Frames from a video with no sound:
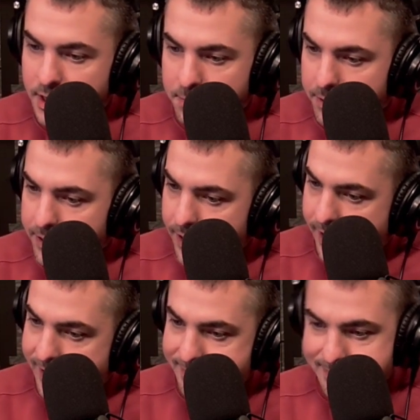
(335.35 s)
But
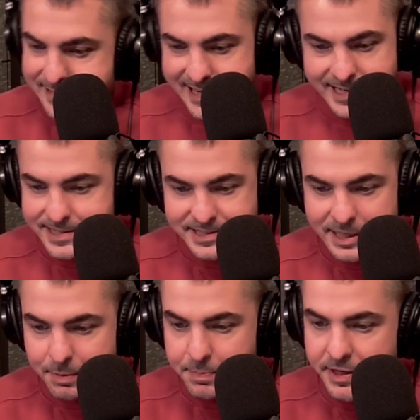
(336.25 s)
uh, yeah, he didn't
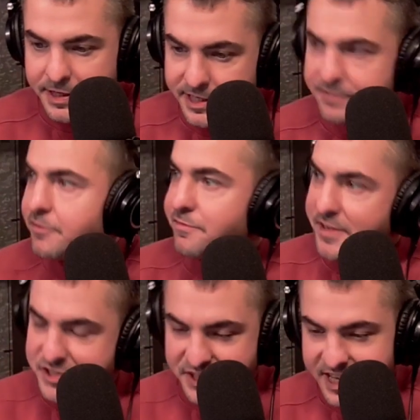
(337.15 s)
skip a beat. He didn't even
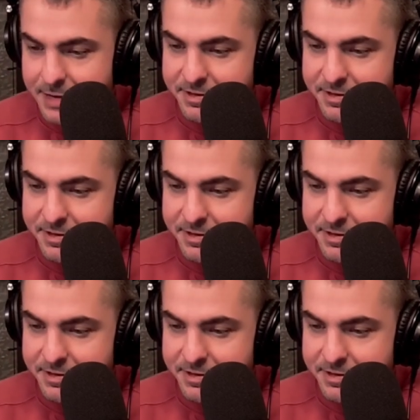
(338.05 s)
finish the game.